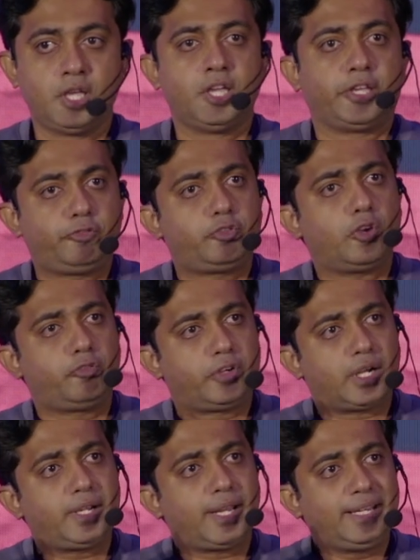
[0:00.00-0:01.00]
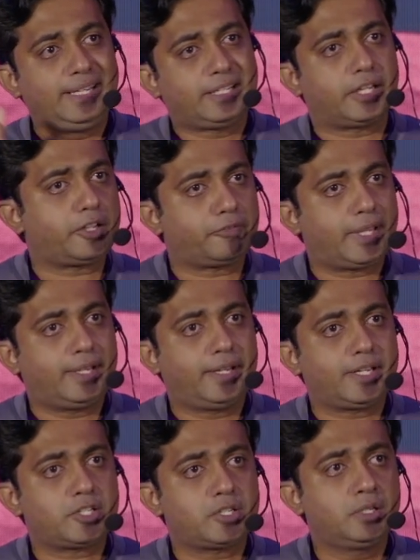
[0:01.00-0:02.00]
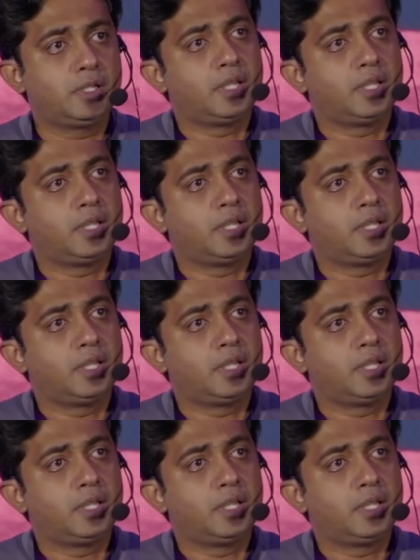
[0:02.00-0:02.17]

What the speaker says: If you have done an incorrect validation,